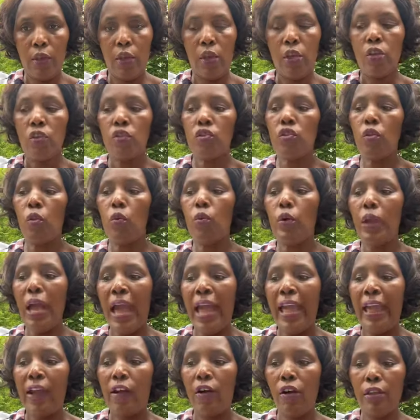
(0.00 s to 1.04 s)
So
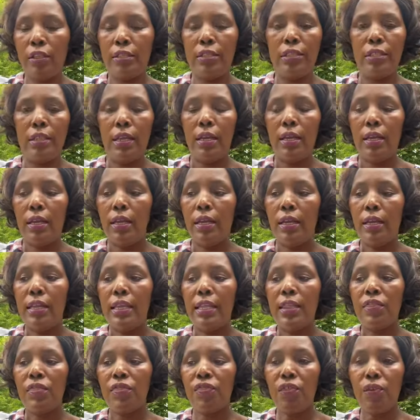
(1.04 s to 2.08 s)
I got
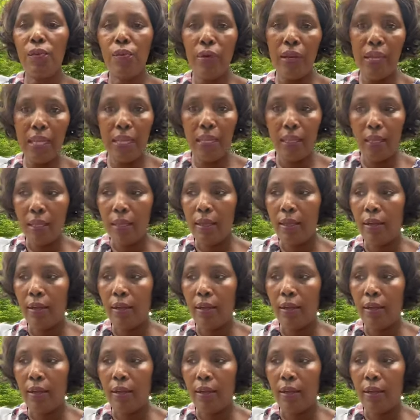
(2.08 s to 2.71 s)
three